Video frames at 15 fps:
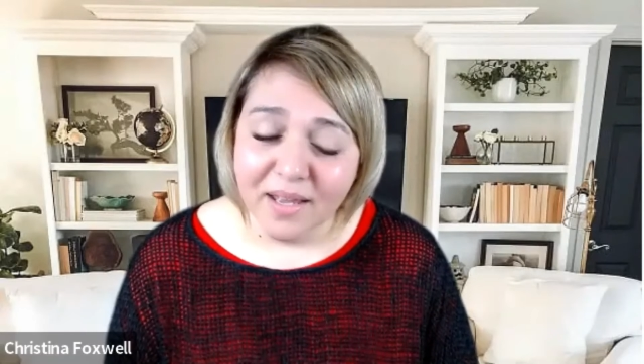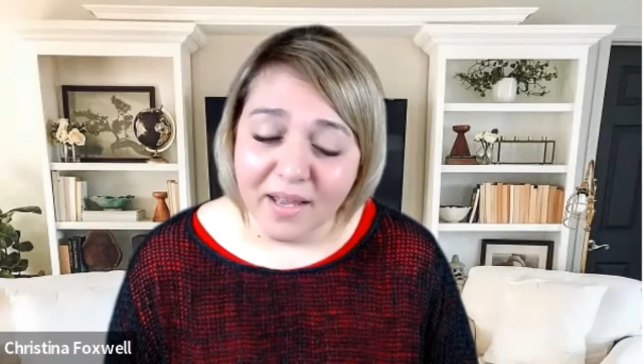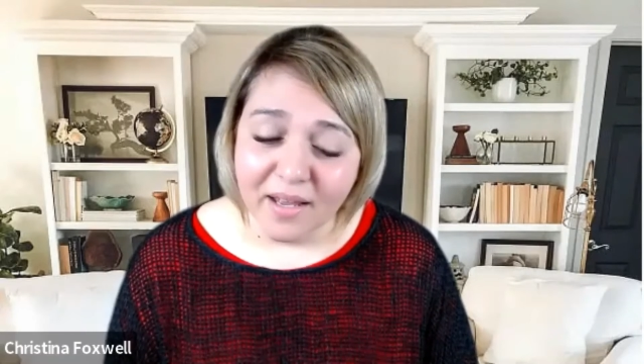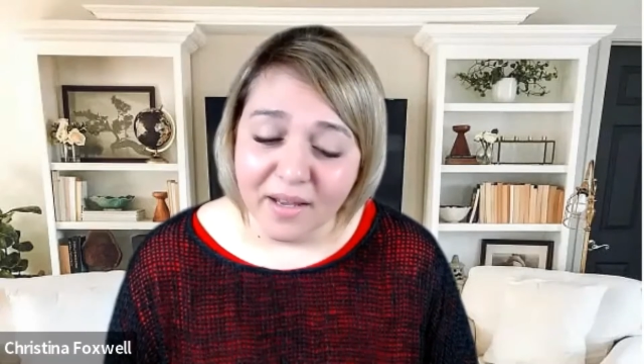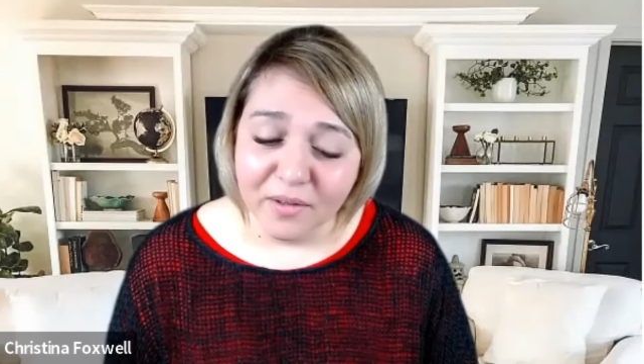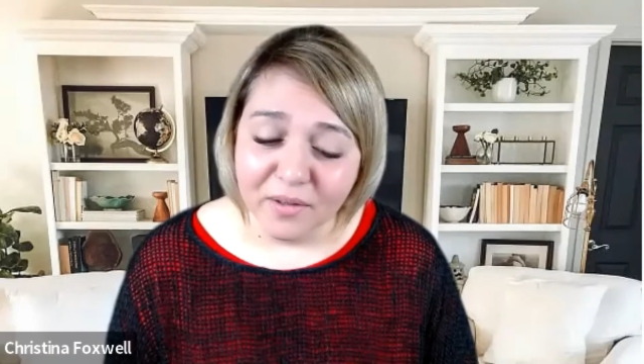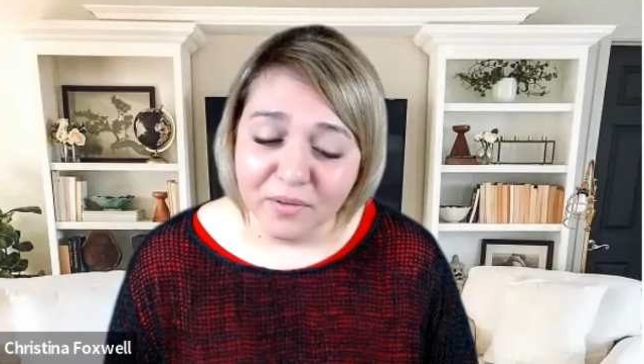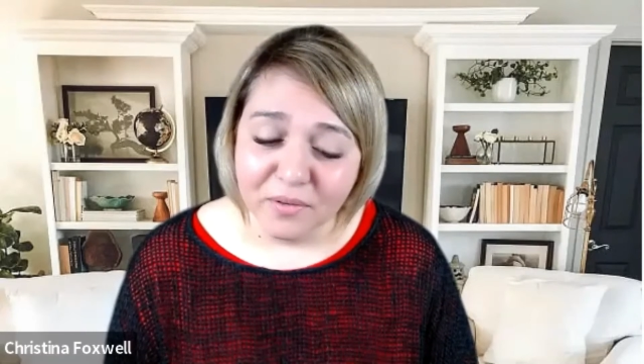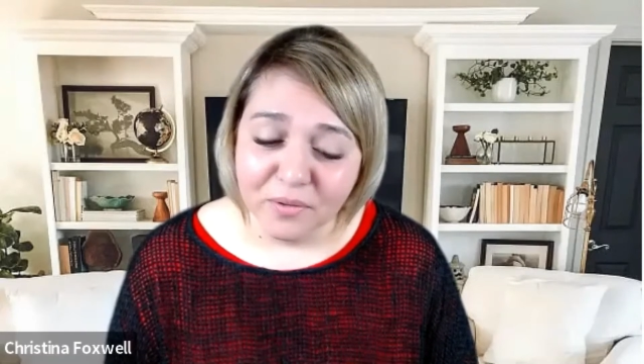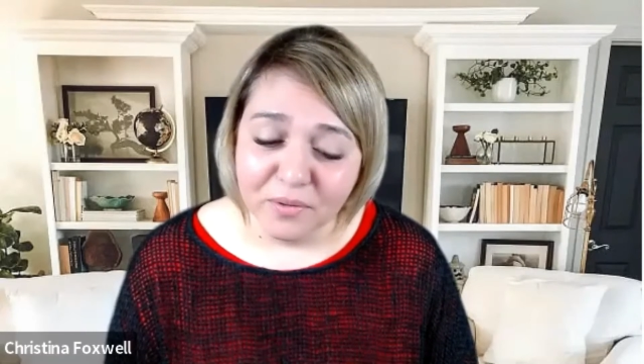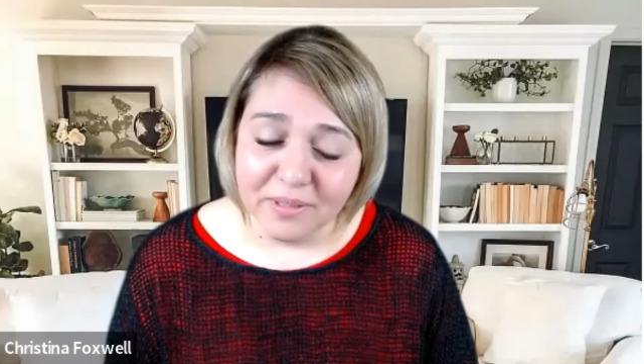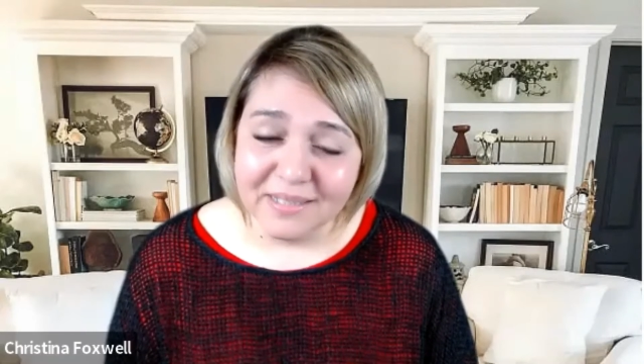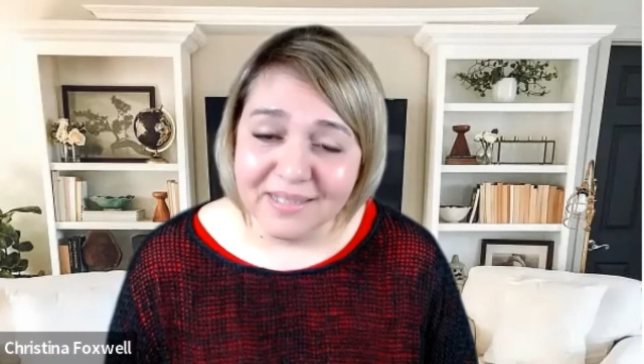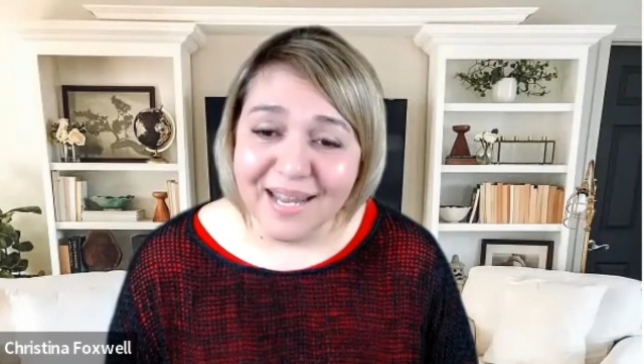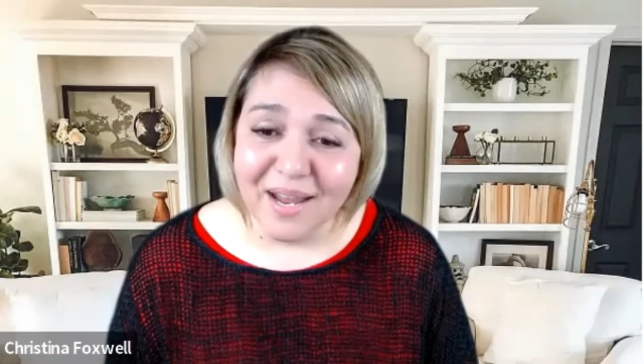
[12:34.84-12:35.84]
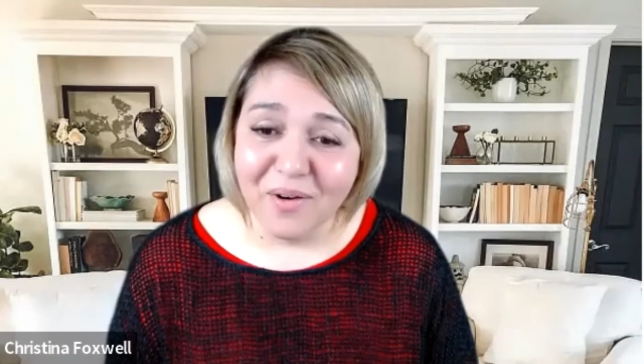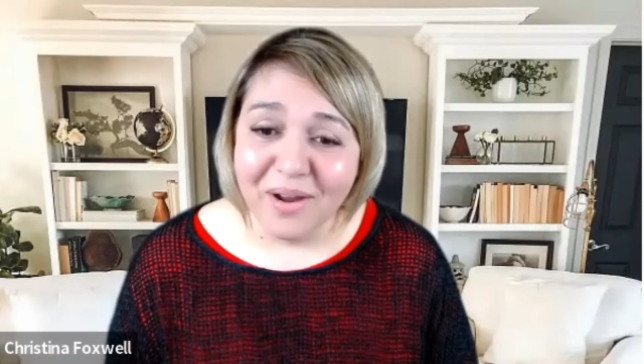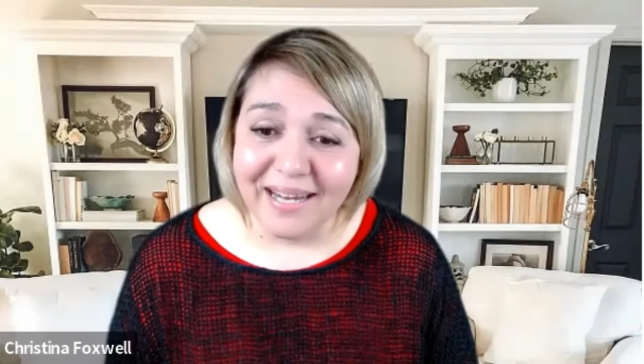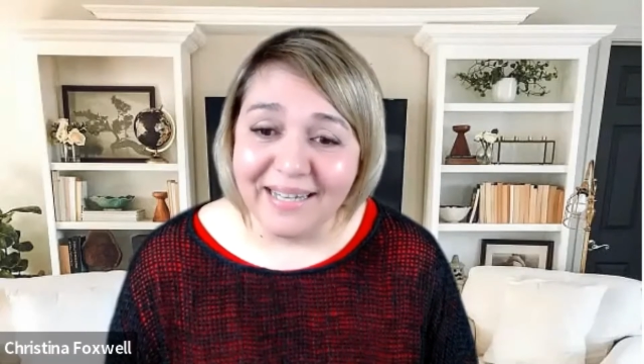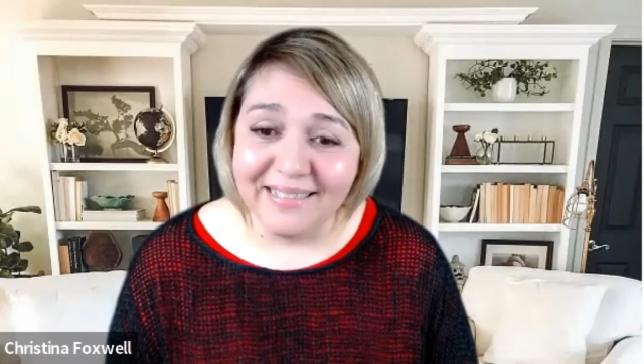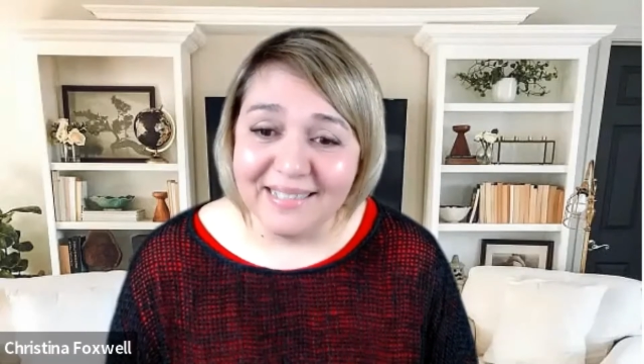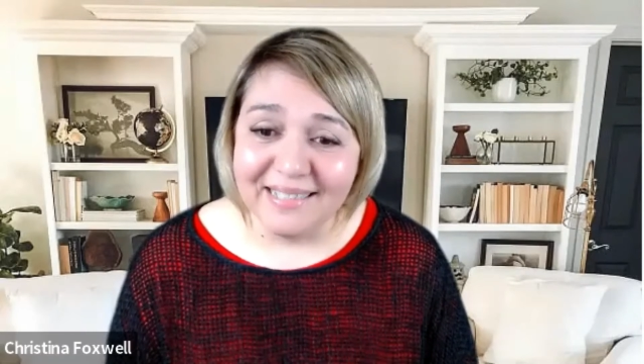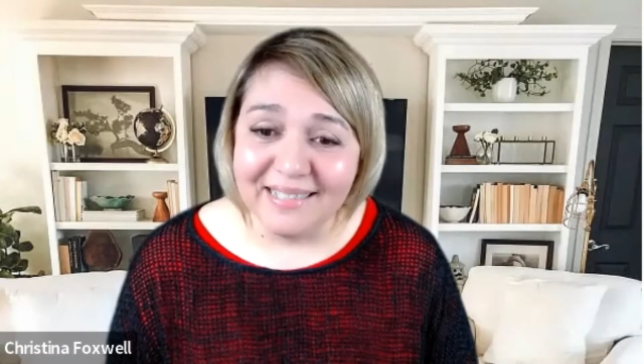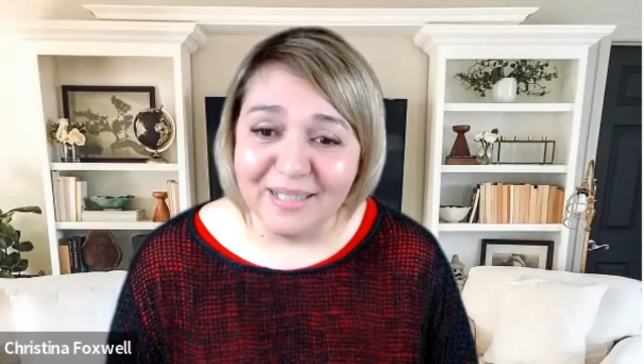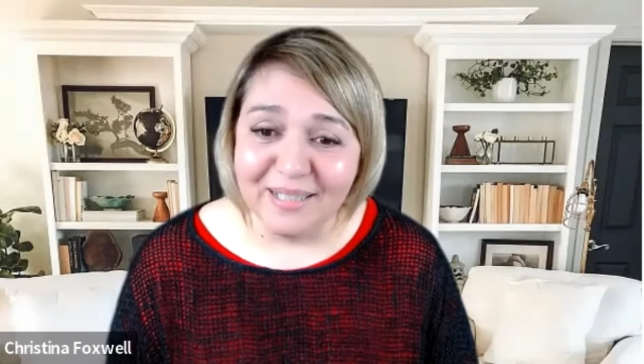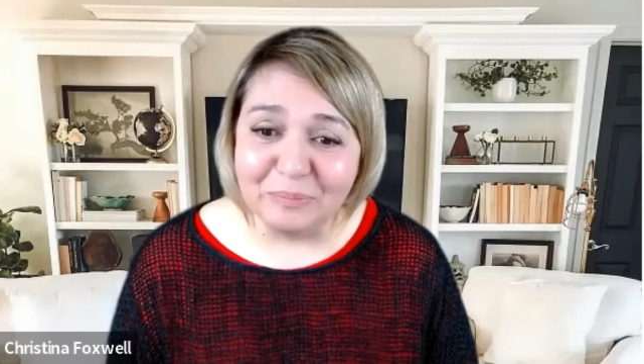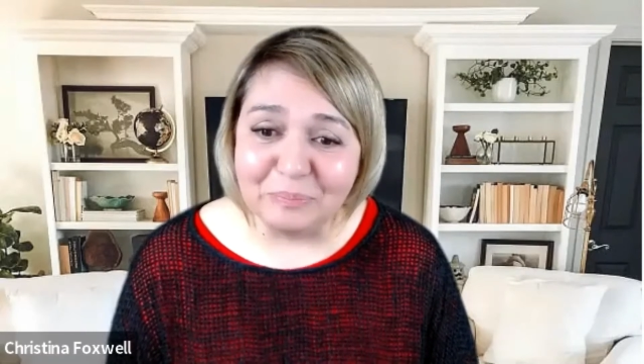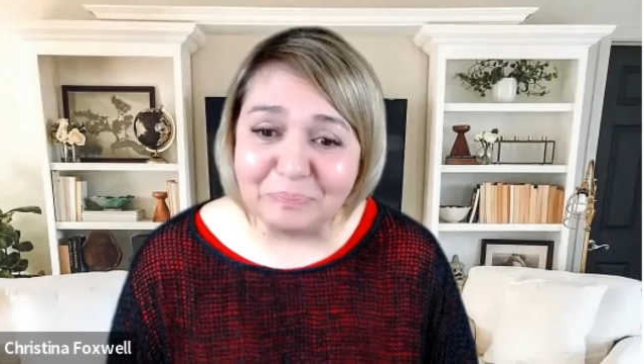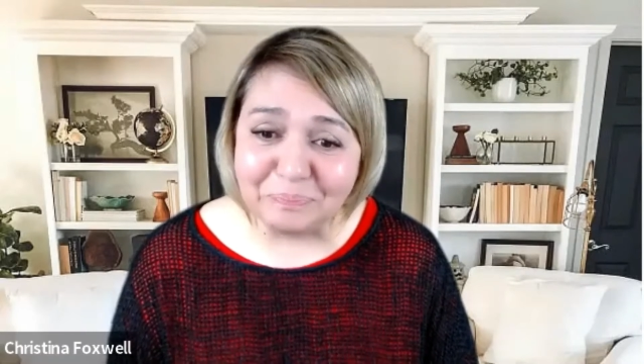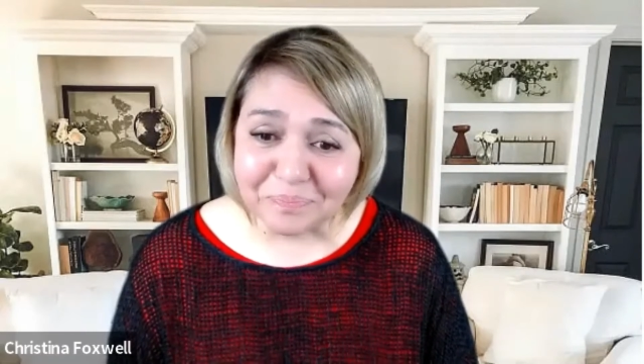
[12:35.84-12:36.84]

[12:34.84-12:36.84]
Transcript: who is now 18,